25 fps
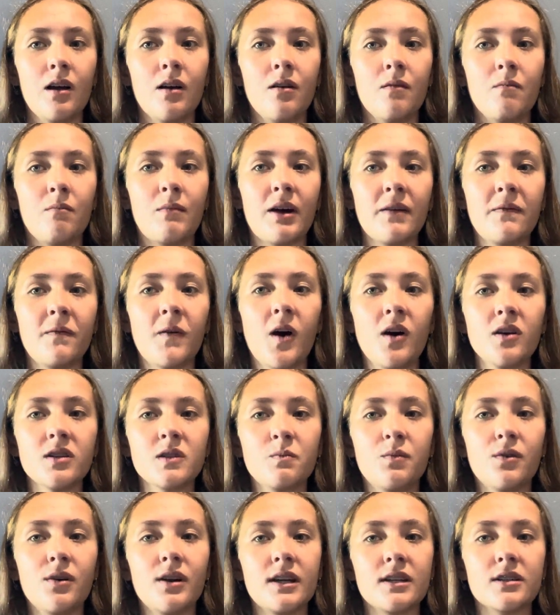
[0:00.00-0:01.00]
My fall
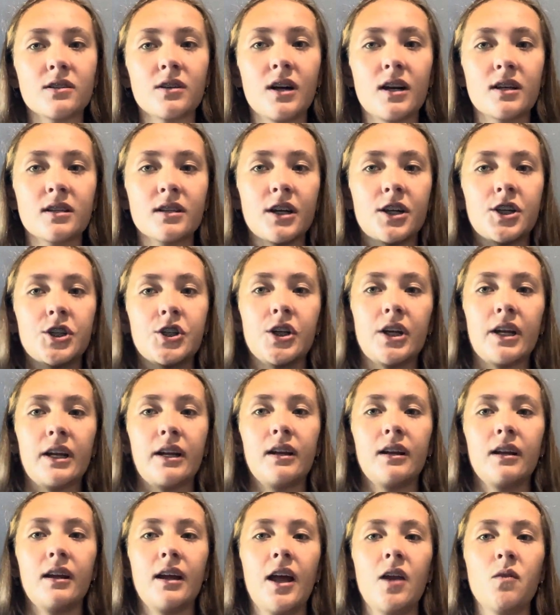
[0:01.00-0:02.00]
sport is cross country,
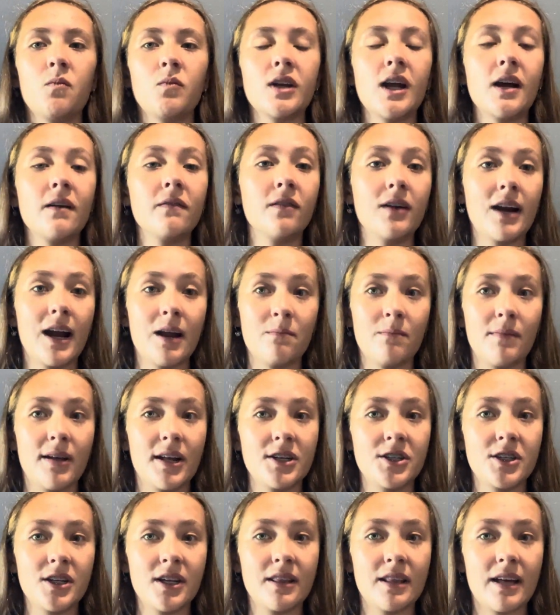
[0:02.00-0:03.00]
and whenever I
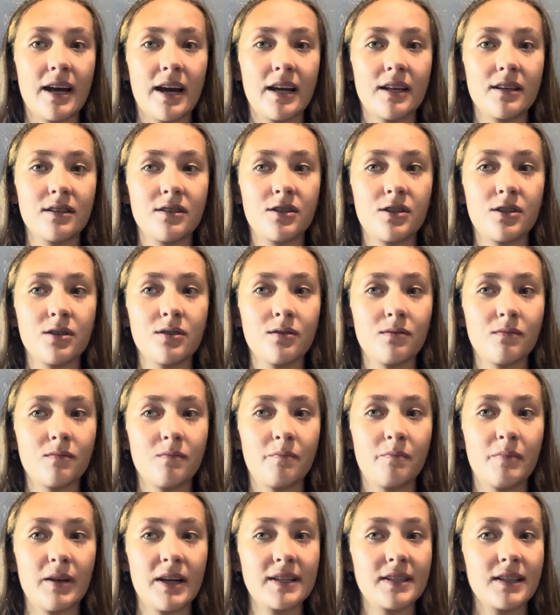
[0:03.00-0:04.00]
mention that to
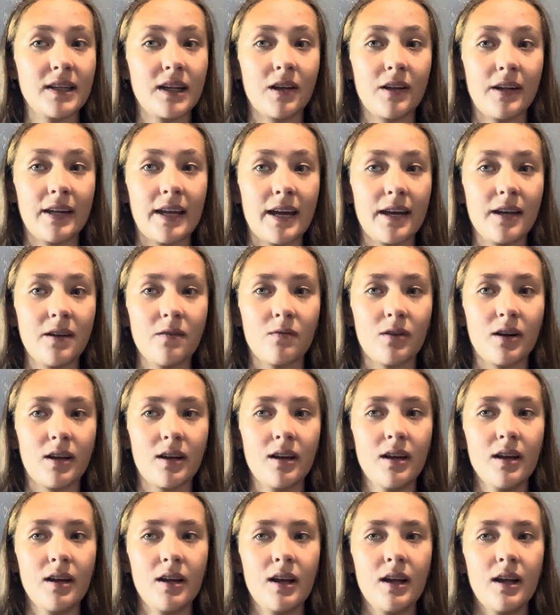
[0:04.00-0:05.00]
basically anyone,
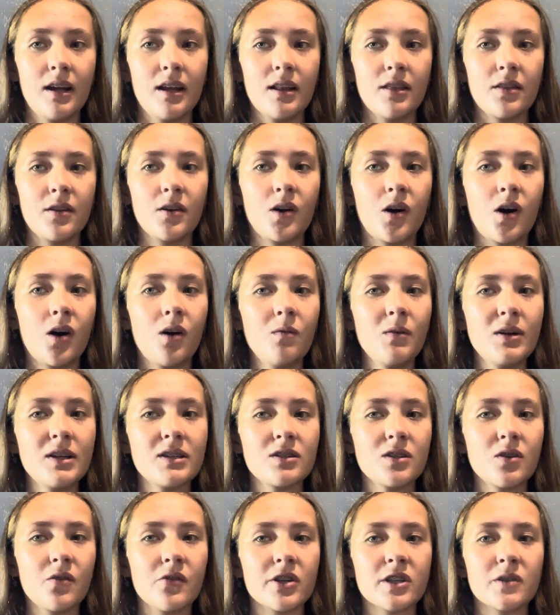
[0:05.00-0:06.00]
they're always
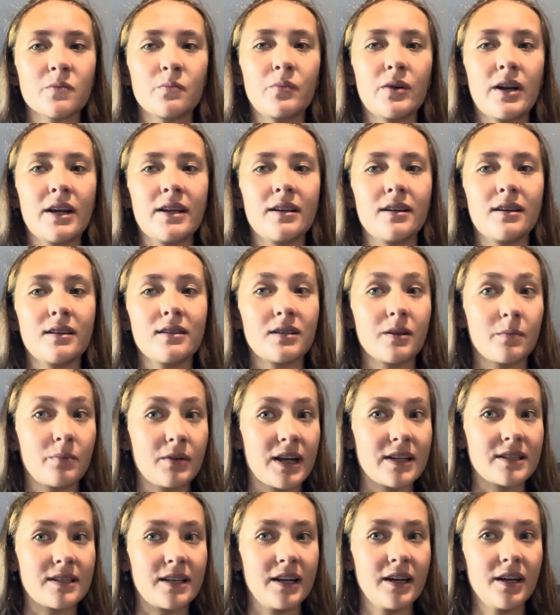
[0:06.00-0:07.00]
so
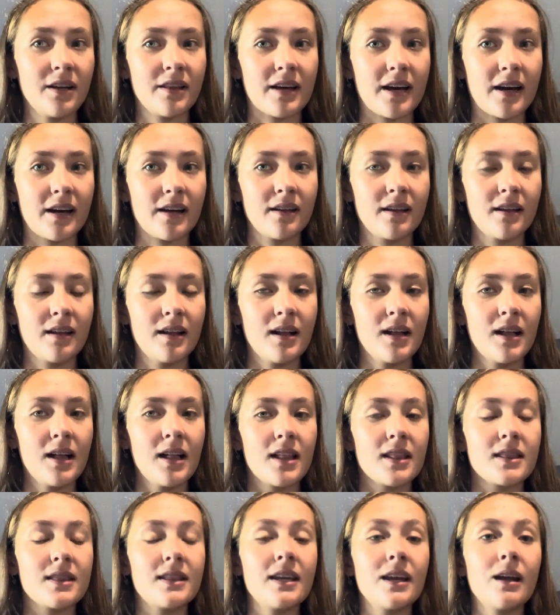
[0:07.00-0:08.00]
surprised to hear that.
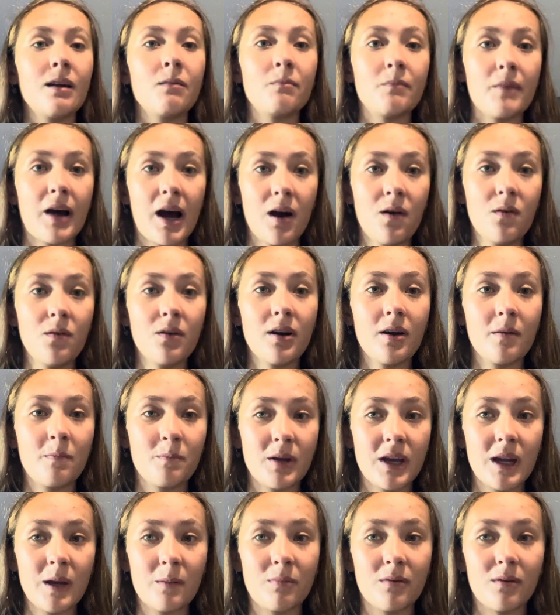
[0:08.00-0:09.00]
The amount of
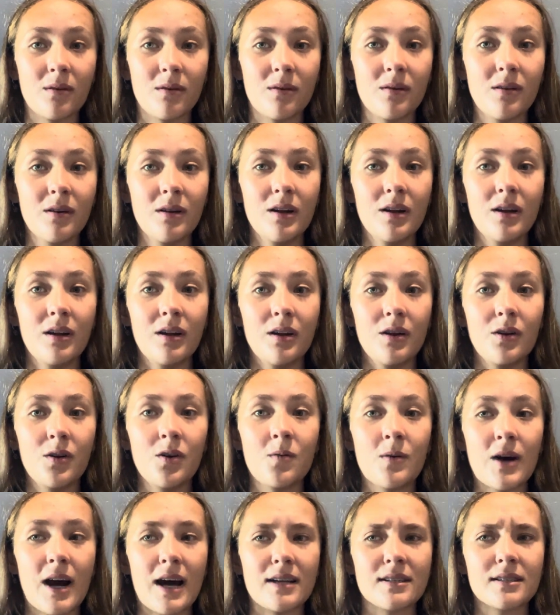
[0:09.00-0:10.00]
people
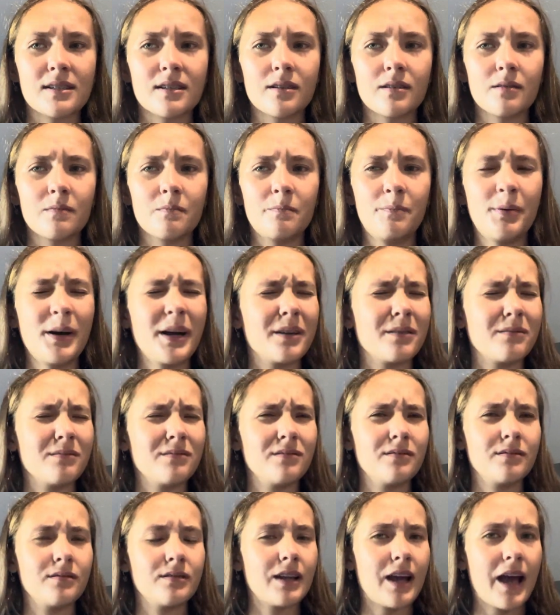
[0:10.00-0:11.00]
who ask, but
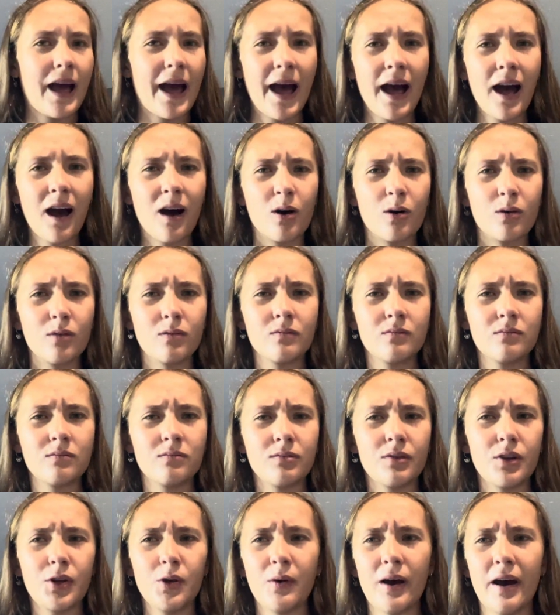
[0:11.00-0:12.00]
how?
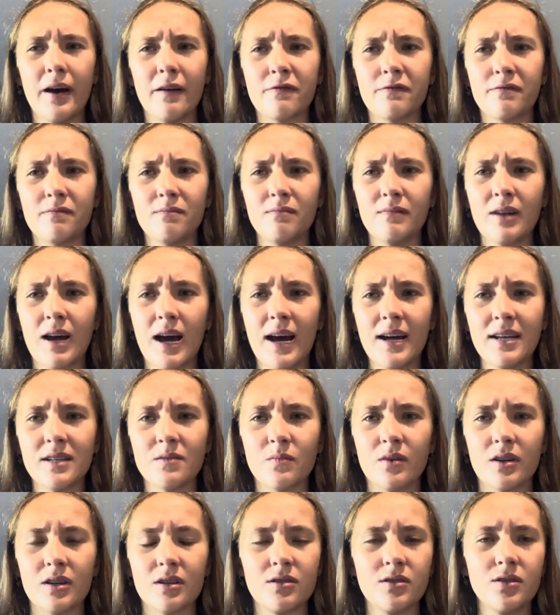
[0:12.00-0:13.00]
You have
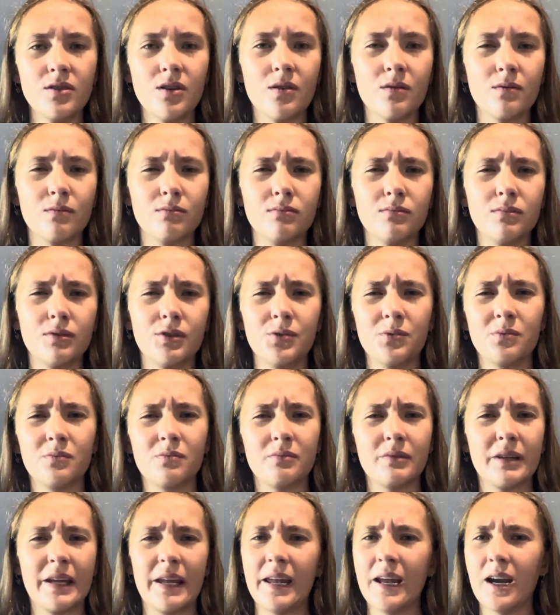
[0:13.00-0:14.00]
asthma, so you
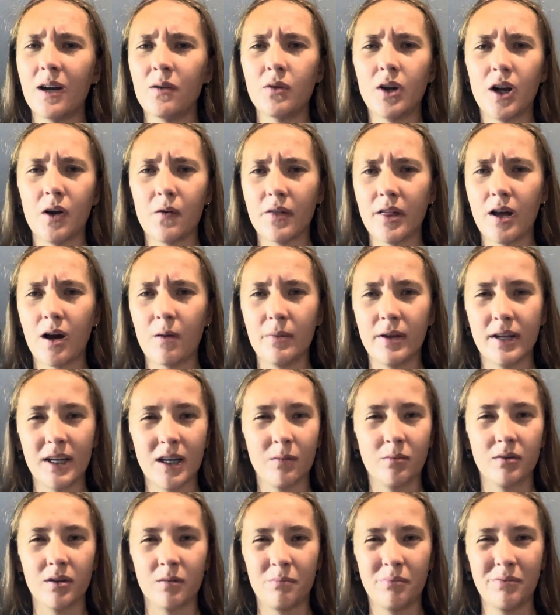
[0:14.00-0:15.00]
can't run without being
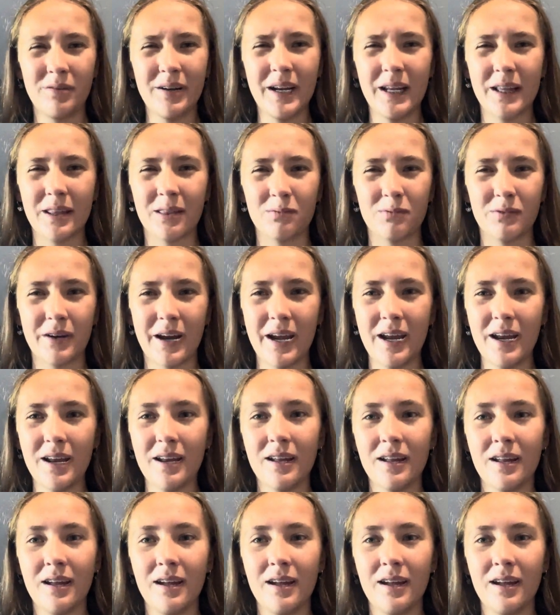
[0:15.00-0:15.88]
able to breathe, right?